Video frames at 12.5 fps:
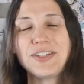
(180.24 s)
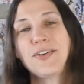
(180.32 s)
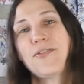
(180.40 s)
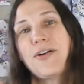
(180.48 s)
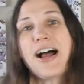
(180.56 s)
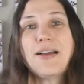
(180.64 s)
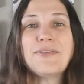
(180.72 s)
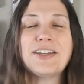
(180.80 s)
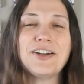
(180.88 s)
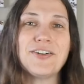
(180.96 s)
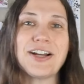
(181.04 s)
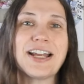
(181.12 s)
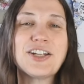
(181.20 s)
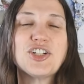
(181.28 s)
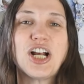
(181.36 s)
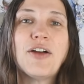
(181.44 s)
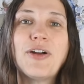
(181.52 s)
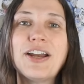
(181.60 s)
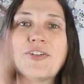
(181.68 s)
So I'm, you know, kind of
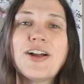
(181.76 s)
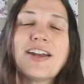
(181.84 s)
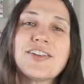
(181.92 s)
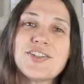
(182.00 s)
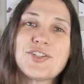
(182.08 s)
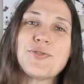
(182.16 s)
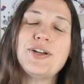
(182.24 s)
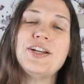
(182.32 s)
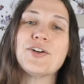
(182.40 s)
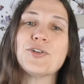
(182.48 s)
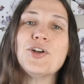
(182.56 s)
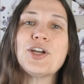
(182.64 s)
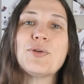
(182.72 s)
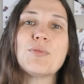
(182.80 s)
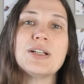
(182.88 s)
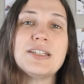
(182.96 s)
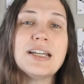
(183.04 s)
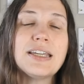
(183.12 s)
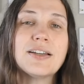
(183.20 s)
gyrating around on the screen here looking
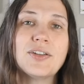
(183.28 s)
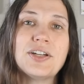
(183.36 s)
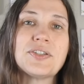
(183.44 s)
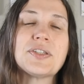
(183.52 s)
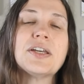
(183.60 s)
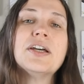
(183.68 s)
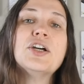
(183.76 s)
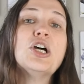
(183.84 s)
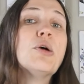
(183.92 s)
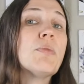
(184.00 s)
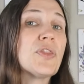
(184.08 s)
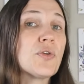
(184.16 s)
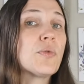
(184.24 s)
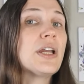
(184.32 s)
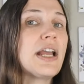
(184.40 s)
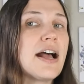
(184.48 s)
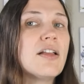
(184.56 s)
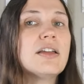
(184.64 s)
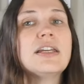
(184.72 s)
ridiculous. But the
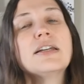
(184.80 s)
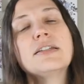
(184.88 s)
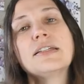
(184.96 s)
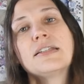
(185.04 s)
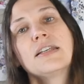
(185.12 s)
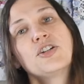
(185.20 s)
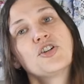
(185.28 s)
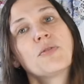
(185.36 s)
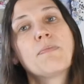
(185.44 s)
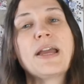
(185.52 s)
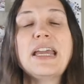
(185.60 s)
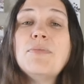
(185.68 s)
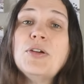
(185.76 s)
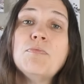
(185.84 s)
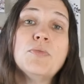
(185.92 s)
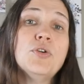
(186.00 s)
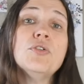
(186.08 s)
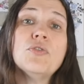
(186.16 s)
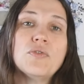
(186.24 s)
reality is is that your baby
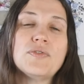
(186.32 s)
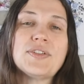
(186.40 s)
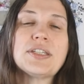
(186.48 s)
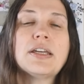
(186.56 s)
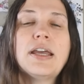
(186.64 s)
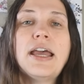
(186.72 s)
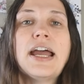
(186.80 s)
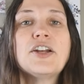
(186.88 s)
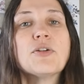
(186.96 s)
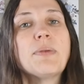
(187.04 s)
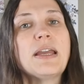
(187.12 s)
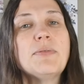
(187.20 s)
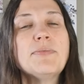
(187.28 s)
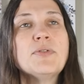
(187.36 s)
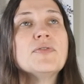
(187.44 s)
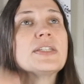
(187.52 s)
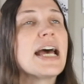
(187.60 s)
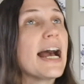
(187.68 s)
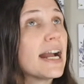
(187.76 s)
moves and your baby
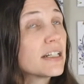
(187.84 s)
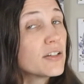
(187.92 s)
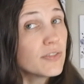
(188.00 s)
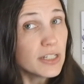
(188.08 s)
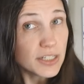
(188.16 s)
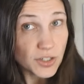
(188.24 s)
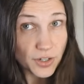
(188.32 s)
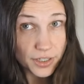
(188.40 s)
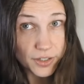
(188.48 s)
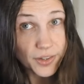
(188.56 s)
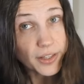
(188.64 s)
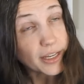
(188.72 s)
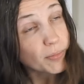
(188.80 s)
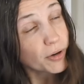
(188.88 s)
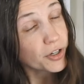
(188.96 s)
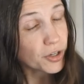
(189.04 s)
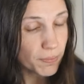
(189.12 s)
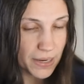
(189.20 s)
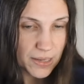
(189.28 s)
moves actively during labor.
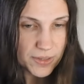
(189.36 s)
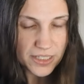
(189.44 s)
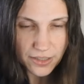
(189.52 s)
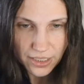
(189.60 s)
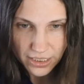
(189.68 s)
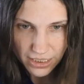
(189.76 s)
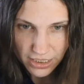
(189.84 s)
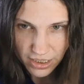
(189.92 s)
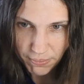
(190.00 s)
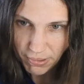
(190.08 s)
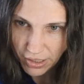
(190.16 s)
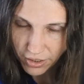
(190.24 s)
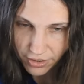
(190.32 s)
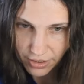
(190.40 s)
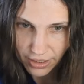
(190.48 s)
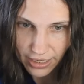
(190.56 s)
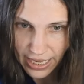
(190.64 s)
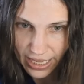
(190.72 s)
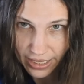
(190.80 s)
Your baby, this is the part of
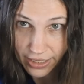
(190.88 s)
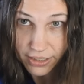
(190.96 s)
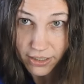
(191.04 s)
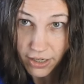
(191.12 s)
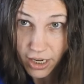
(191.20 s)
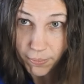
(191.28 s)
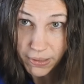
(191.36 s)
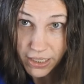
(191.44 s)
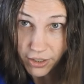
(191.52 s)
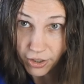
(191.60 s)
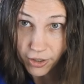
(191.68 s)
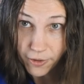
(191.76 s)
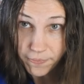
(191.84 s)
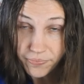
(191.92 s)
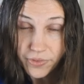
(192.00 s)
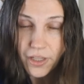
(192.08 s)
the head up here